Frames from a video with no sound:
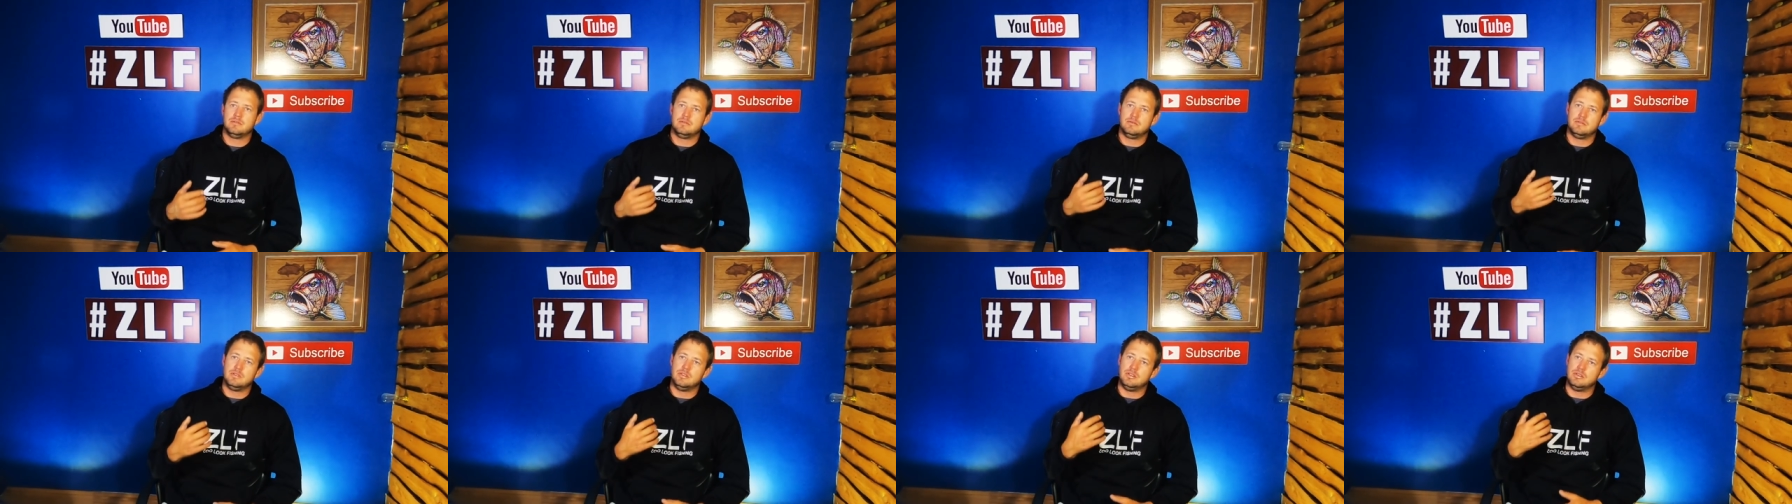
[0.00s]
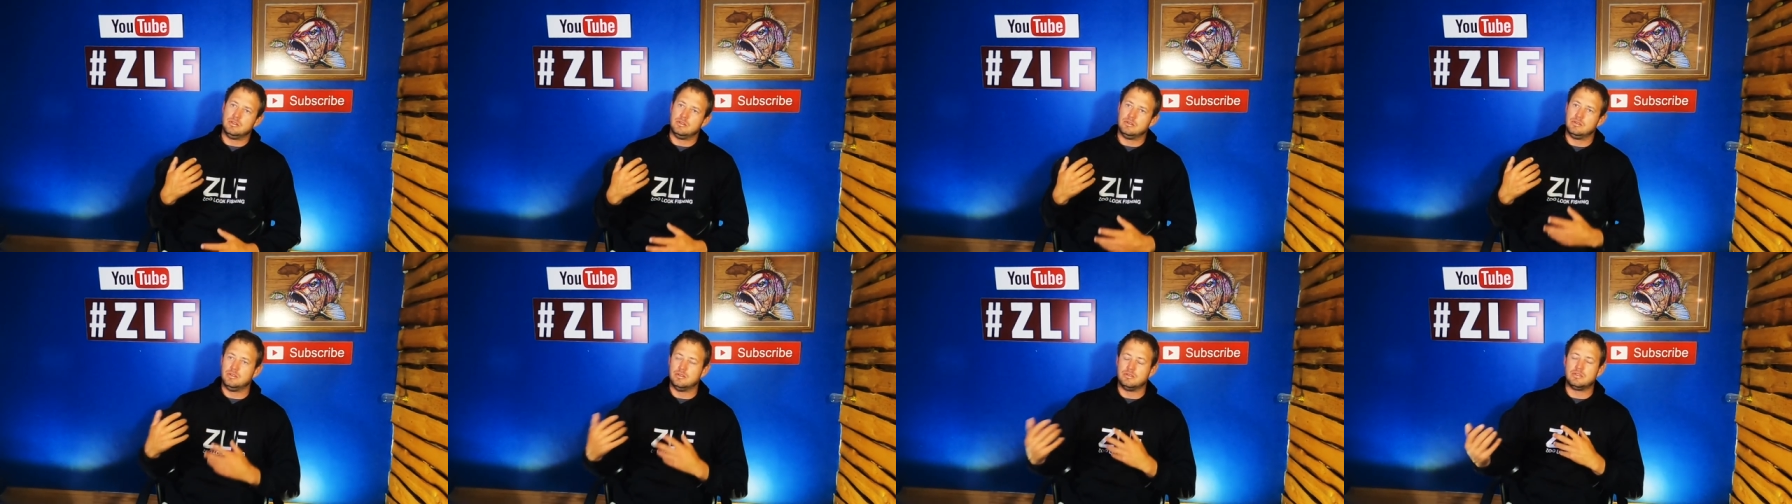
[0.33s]

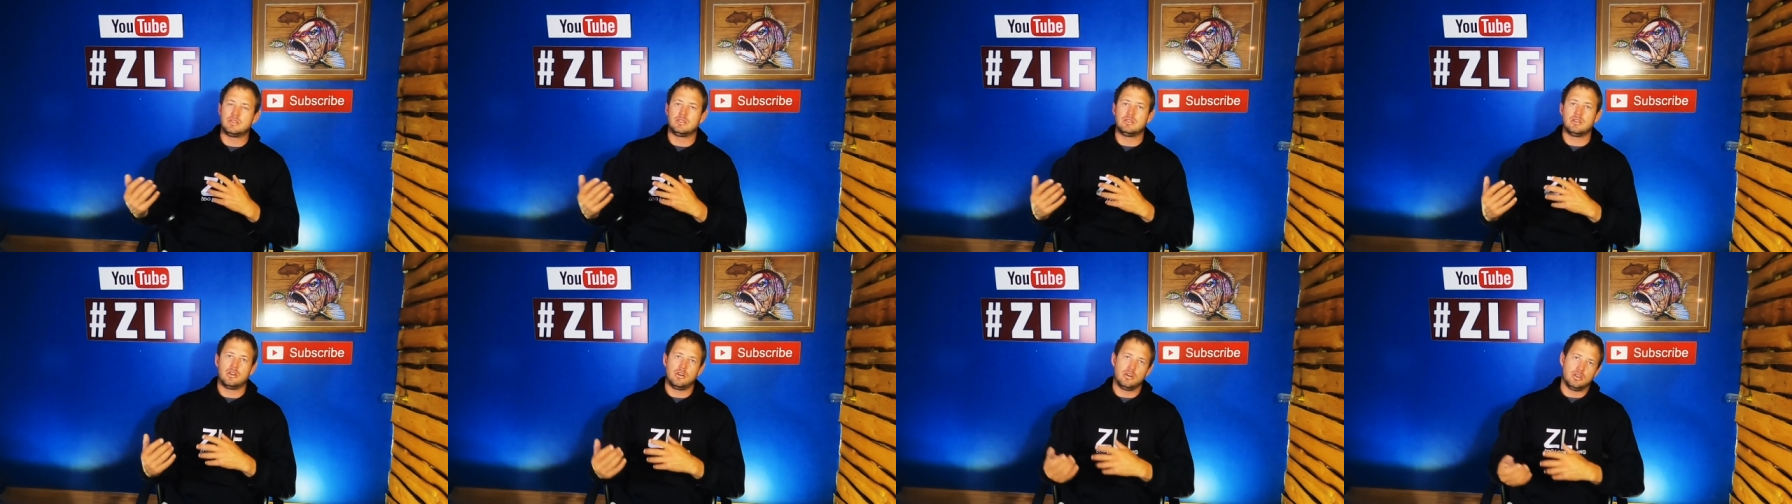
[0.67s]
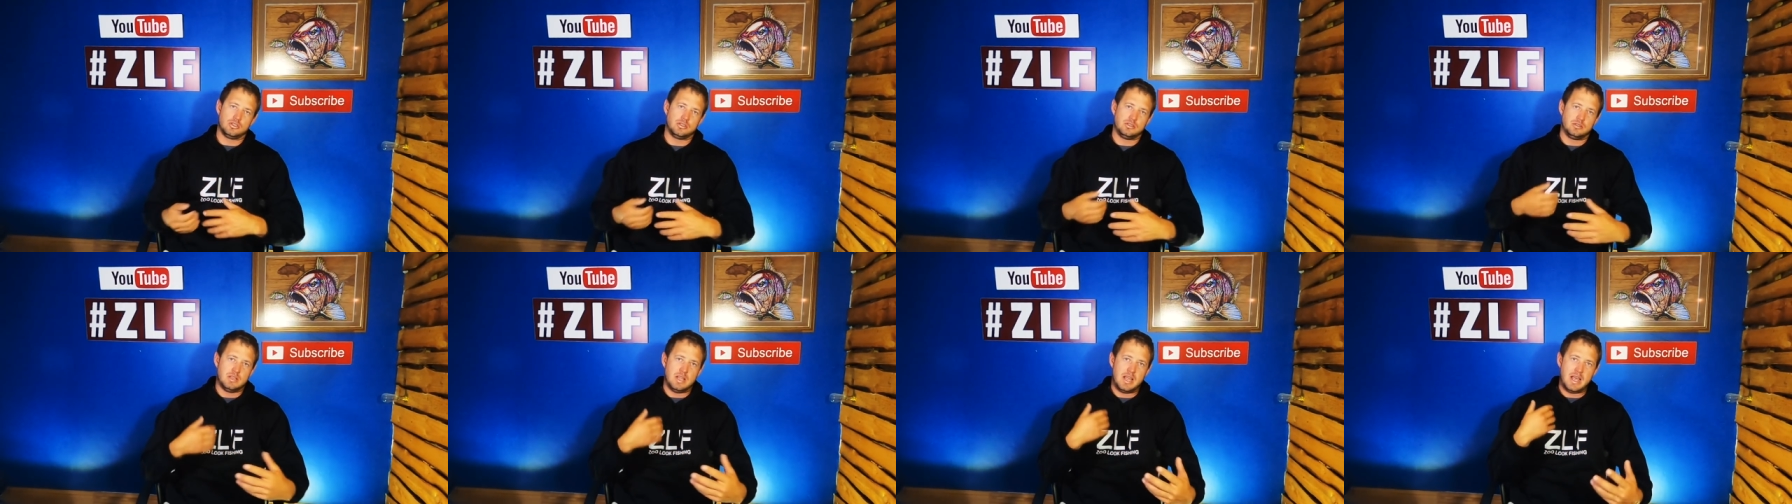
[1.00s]
using the
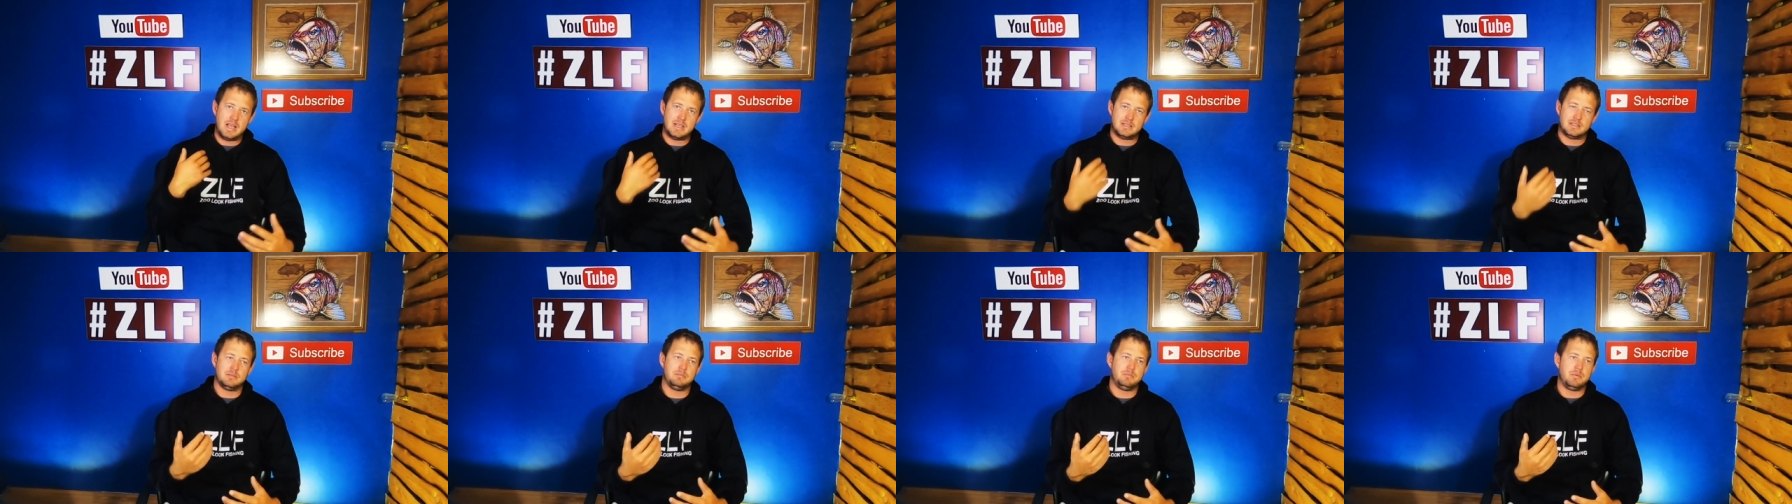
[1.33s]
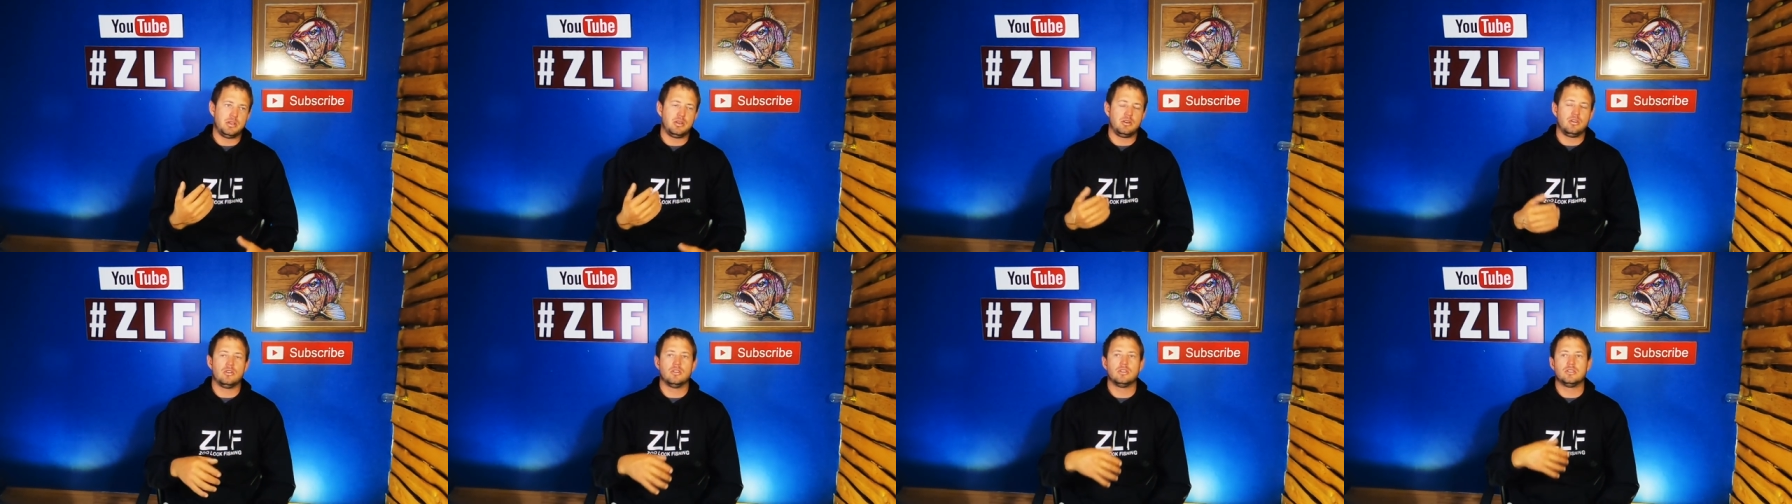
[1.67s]
rod as the
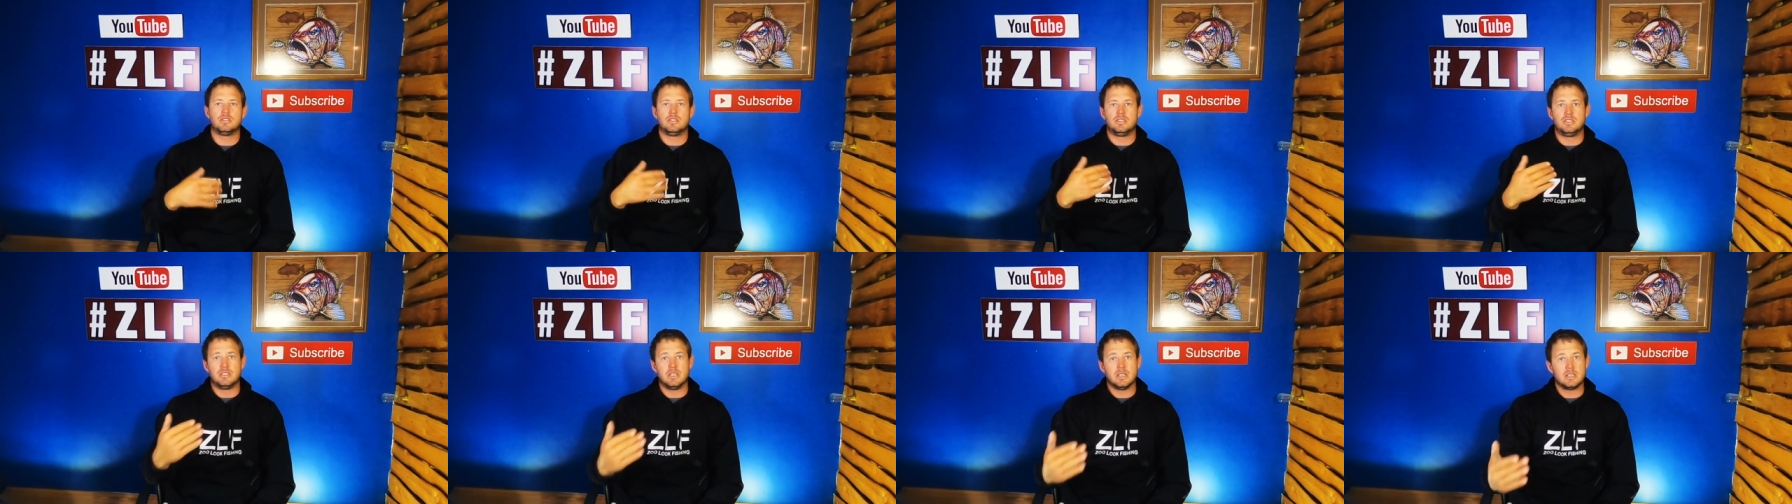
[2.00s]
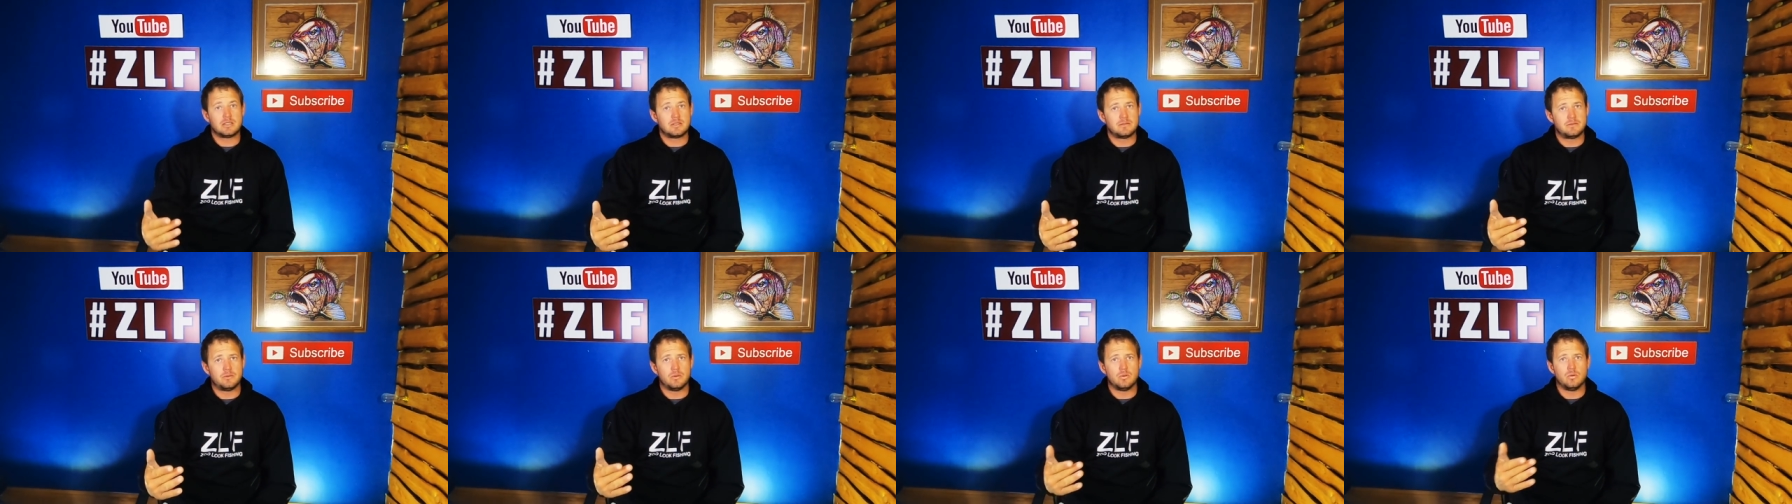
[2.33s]
big rod
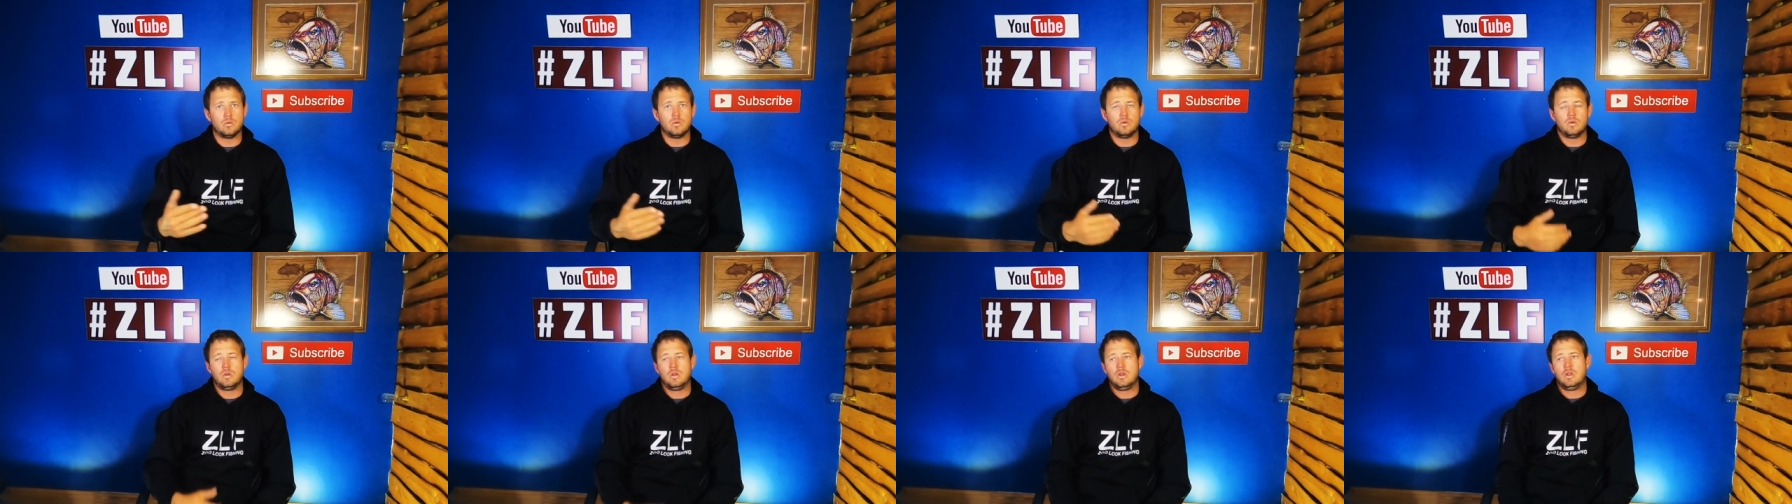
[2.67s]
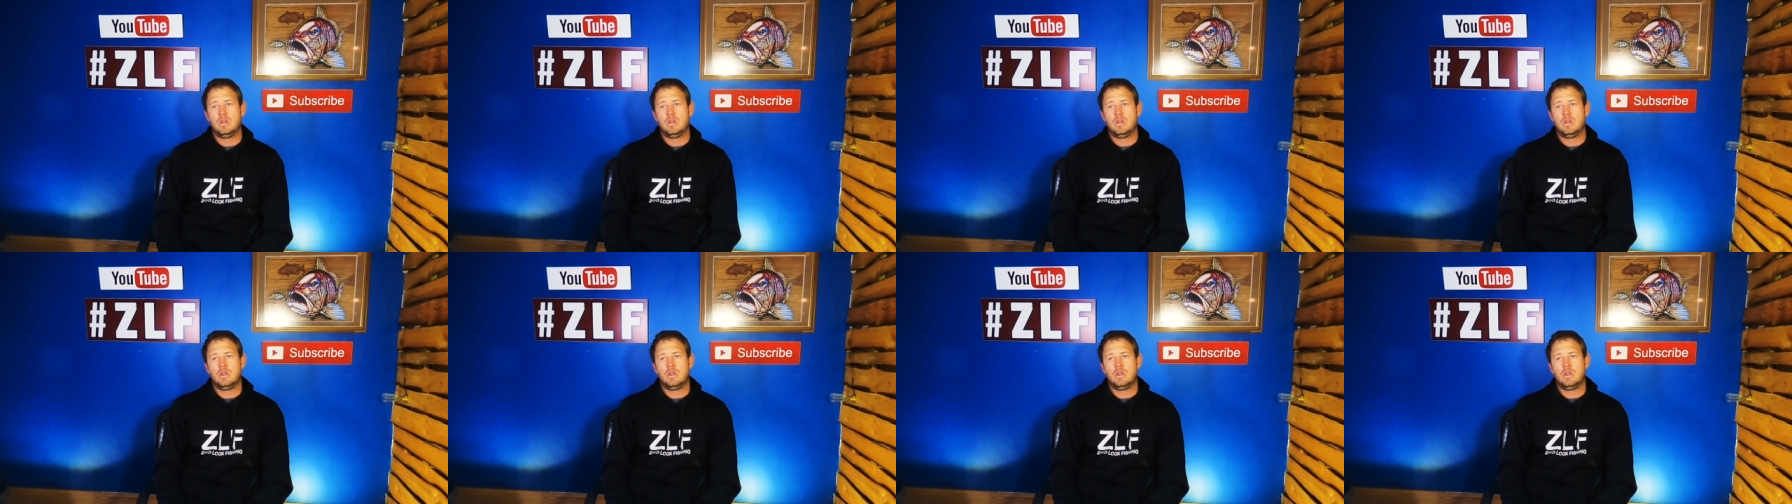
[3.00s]
just for